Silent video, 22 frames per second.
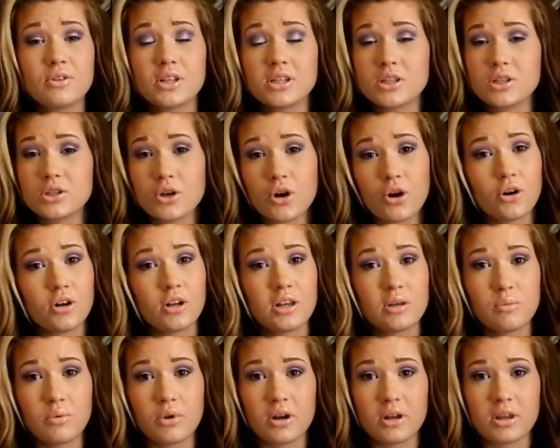it's totally
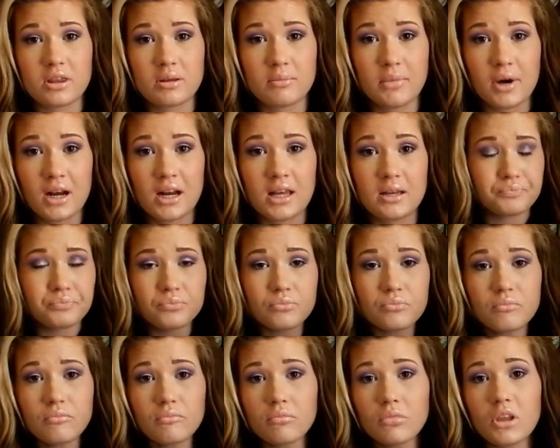worth the money.
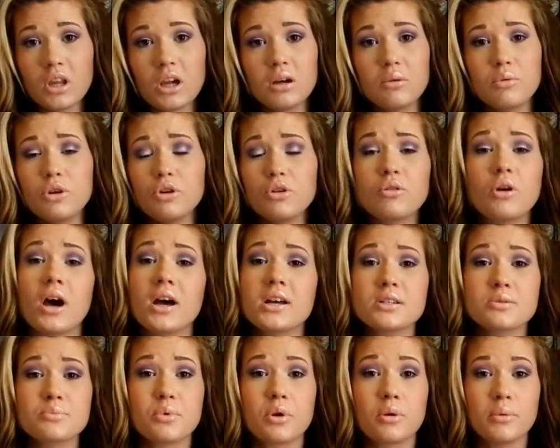You
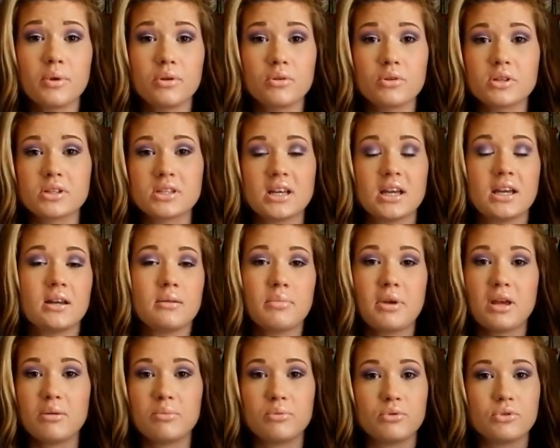guys have probably all seen
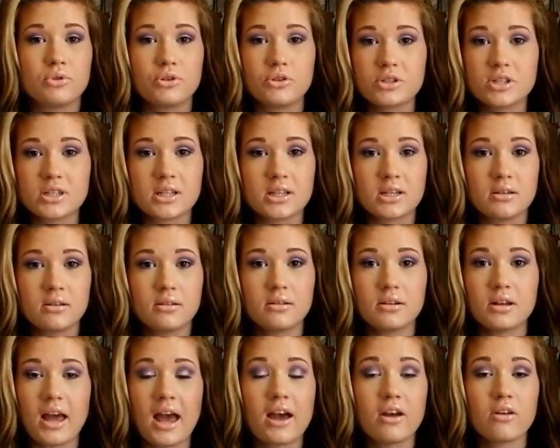people using it
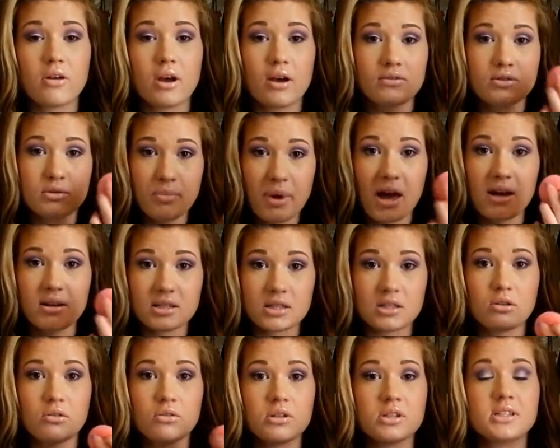and how you have to bounce
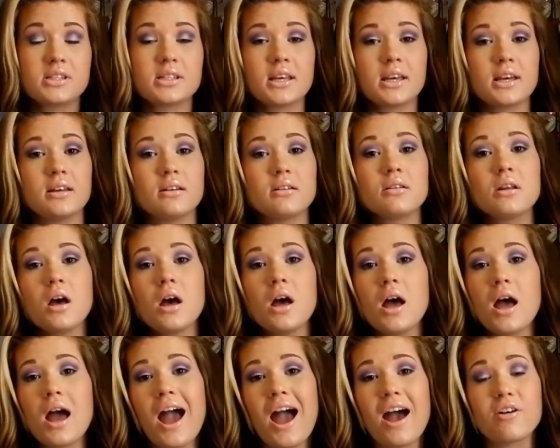it on your skin.
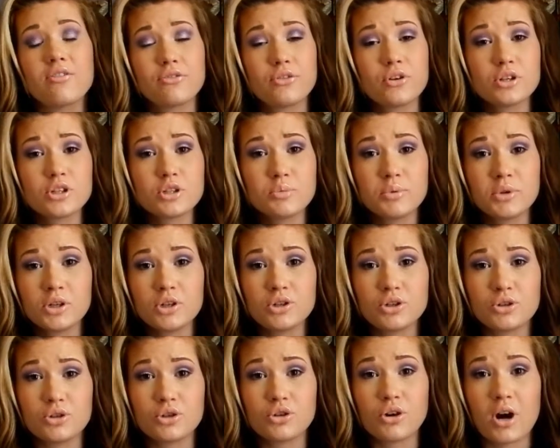At first, when you
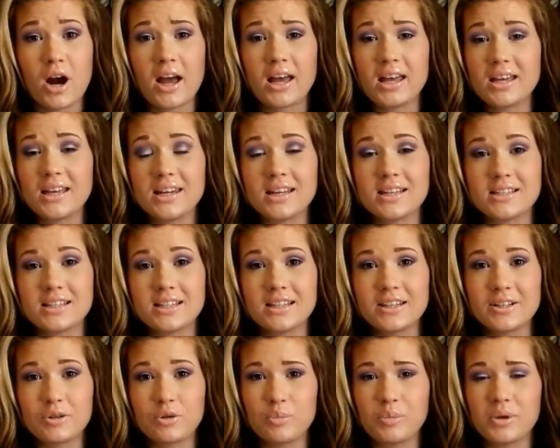do try it, it's a
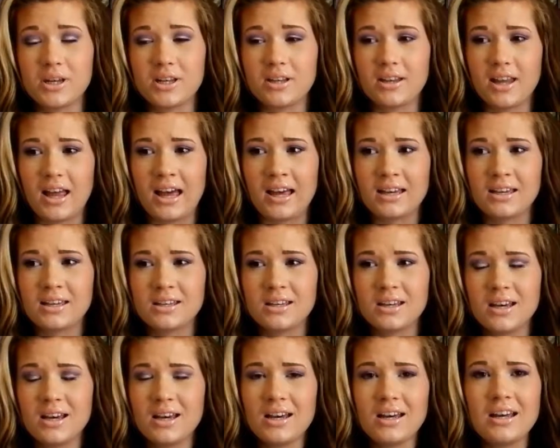little bit like
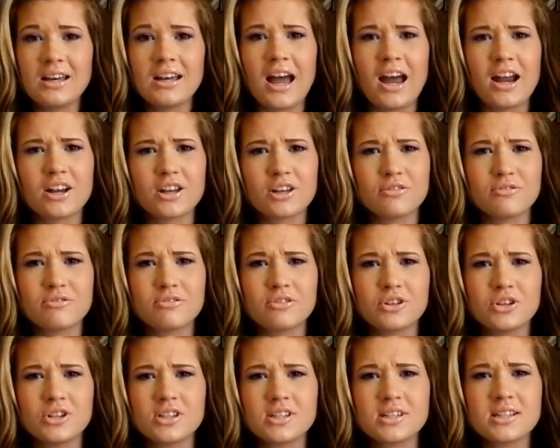kind of
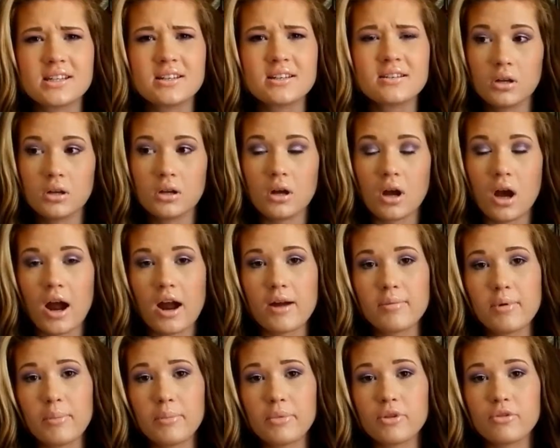confusing. I
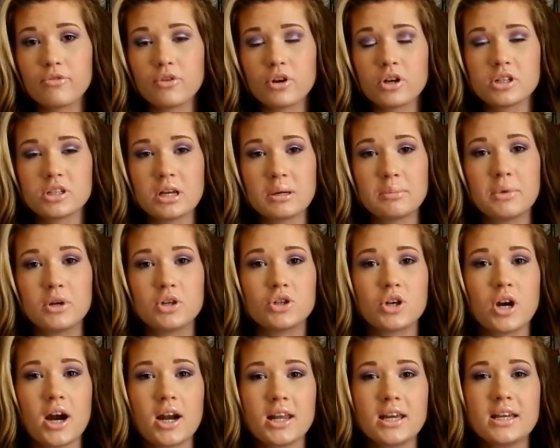remember the first time I
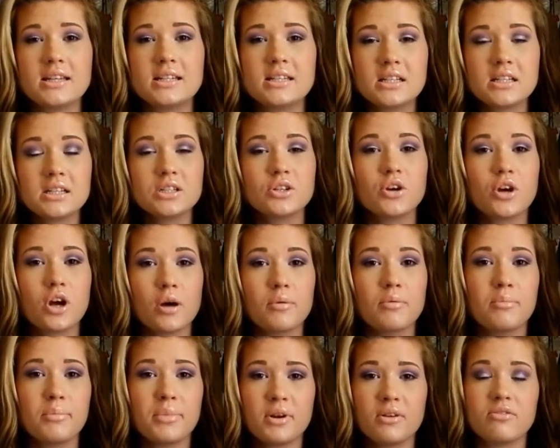tried it, it did soak up
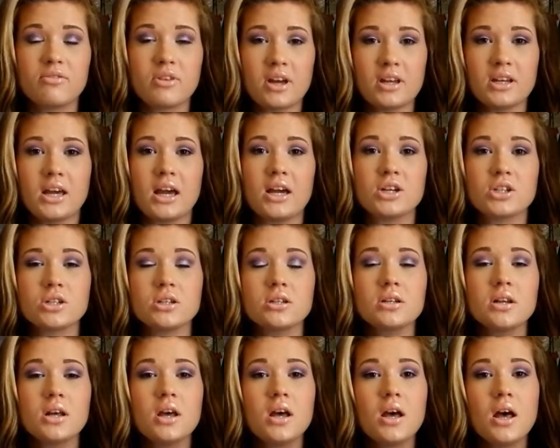a bit of foundation,